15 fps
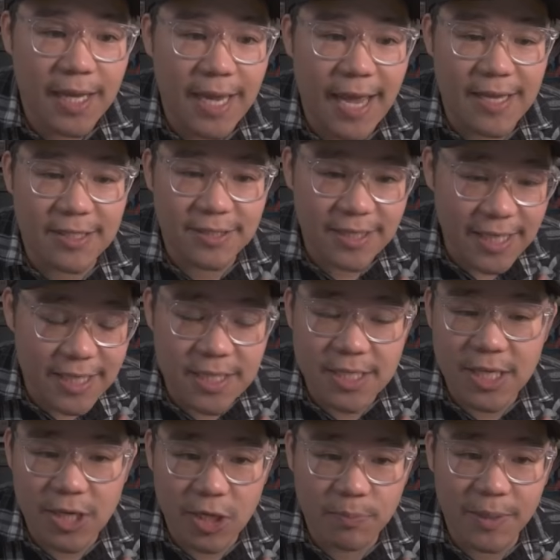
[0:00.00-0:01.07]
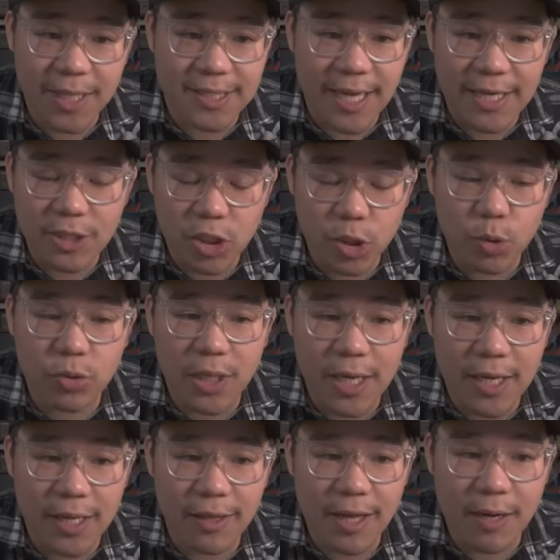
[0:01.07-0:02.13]
as C tier, because I do
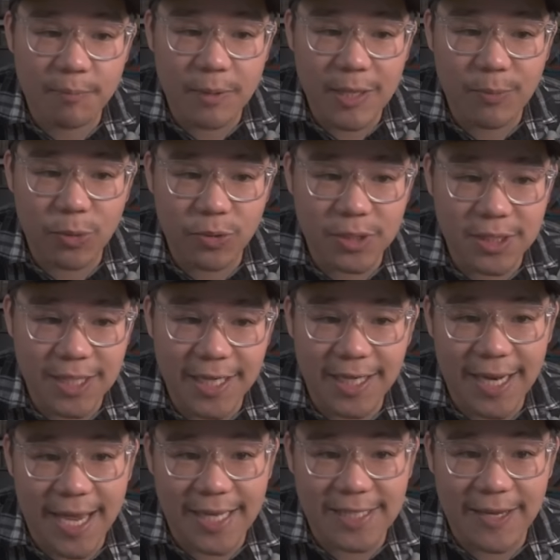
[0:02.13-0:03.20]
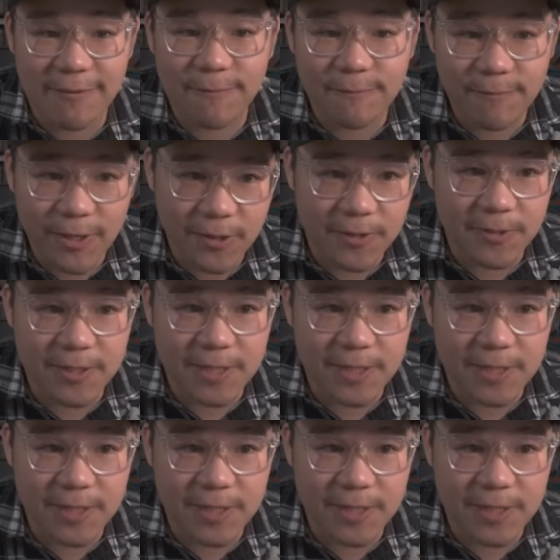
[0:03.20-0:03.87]
think a lot of people see it as a filler